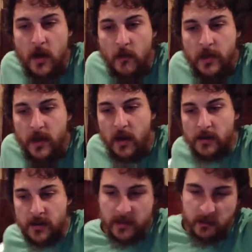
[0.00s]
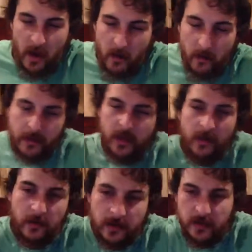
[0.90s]
But there you go. So that's my whole
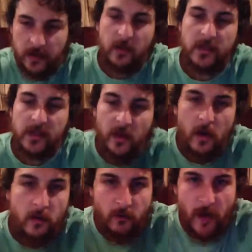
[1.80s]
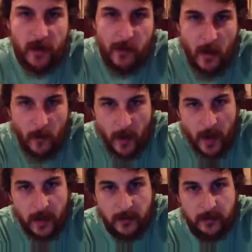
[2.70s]
thing. I know it's a long roundabout
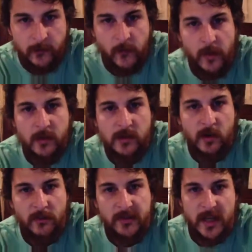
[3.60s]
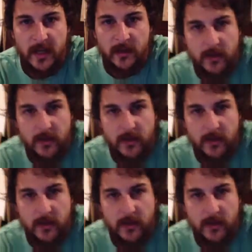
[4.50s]
way, and sorry for taking